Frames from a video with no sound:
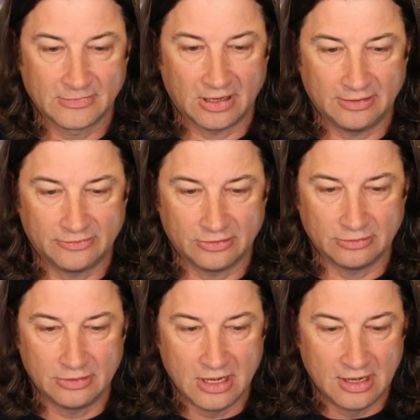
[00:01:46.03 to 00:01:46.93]

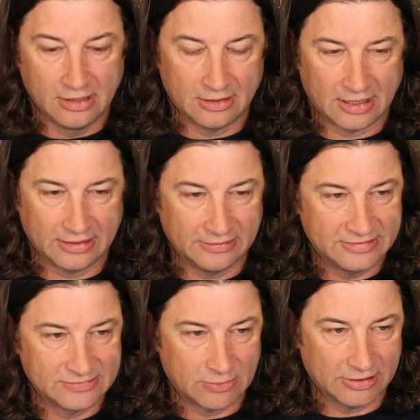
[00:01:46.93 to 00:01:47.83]
So this
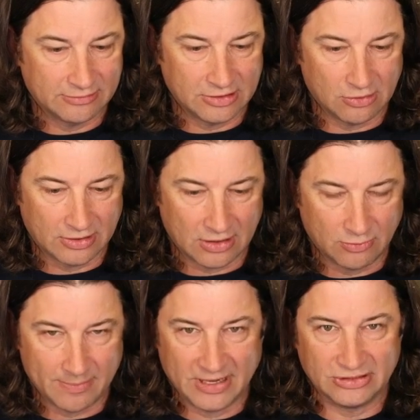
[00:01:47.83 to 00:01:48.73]
is what, kind of
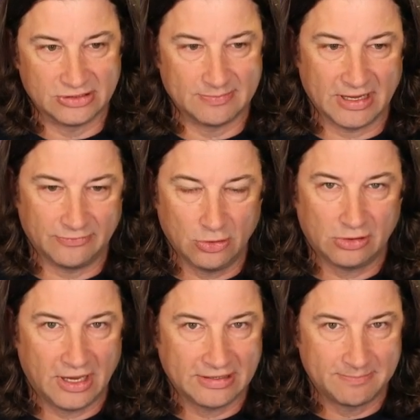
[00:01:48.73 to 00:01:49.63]
web pages might have looked
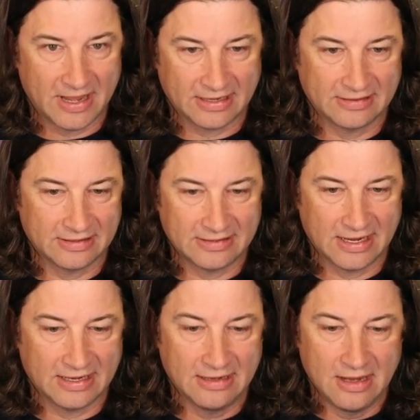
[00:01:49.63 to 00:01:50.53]
like back in the
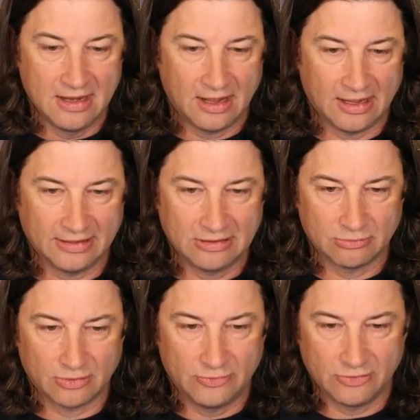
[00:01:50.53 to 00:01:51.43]
day. Here were
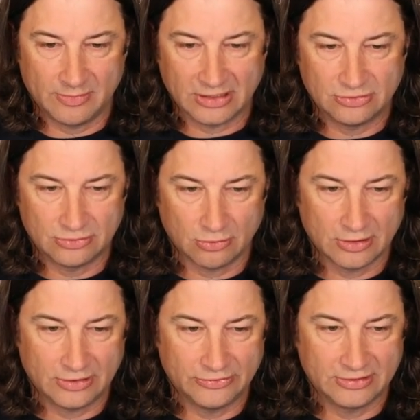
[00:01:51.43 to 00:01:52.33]
a few of my
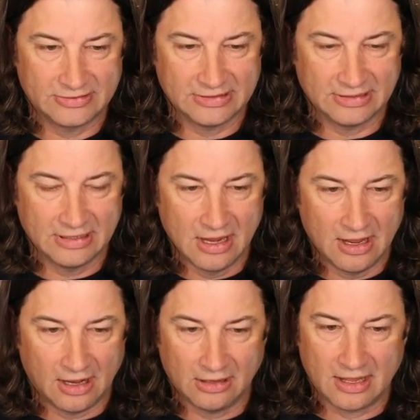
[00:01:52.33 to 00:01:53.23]
tutorials. You can see
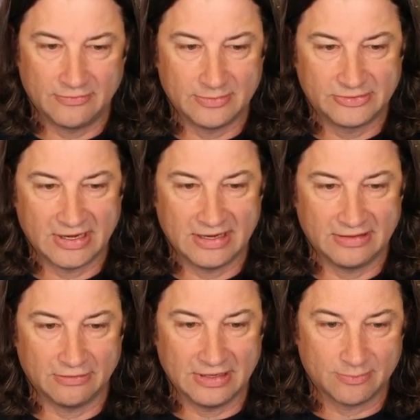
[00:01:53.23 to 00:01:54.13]
a lot of them say
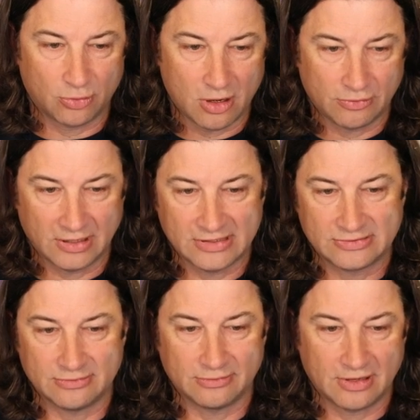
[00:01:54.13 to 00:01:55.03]
they're in progress
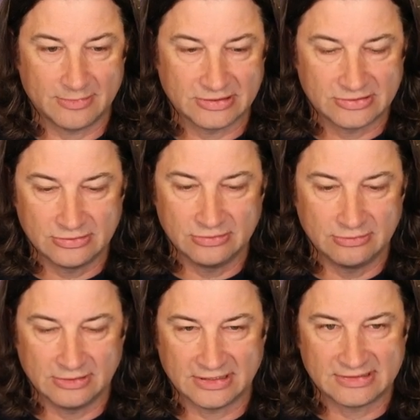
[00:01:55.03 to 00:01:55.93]
or they're coming
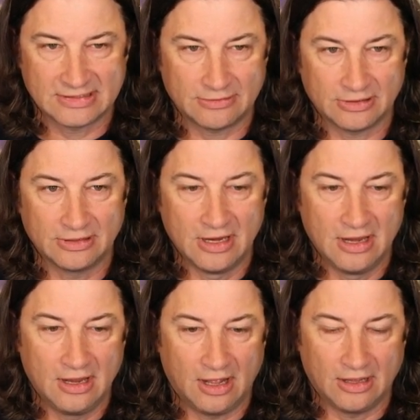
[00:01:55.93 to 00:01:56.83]
soon, etc.
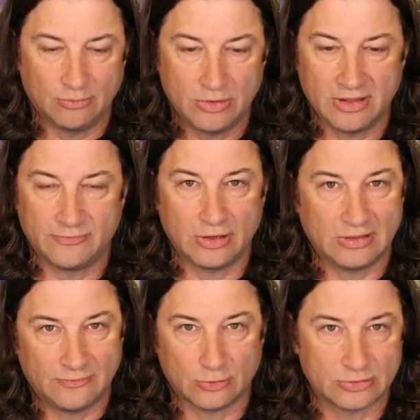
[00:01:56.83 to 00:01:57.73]
One of the very
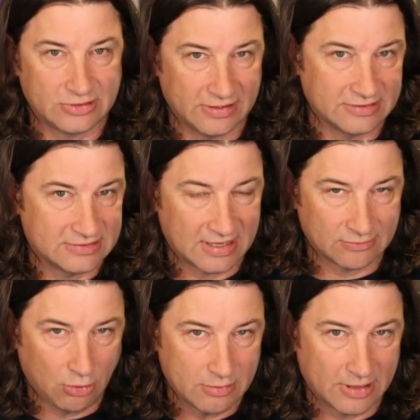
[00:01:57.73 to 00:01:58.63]
first things that I
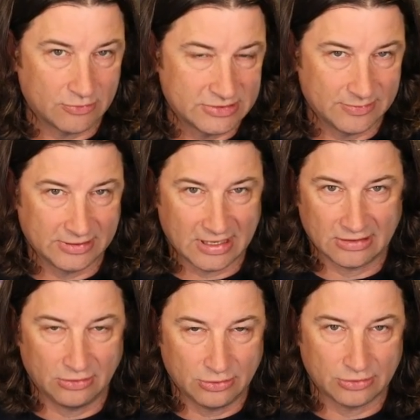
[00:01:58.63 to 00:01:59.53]
wrote about was something I
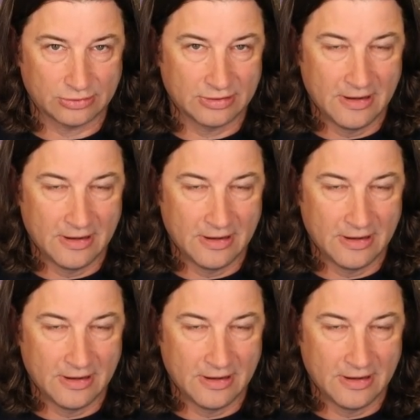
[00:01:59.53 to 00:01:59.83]
learned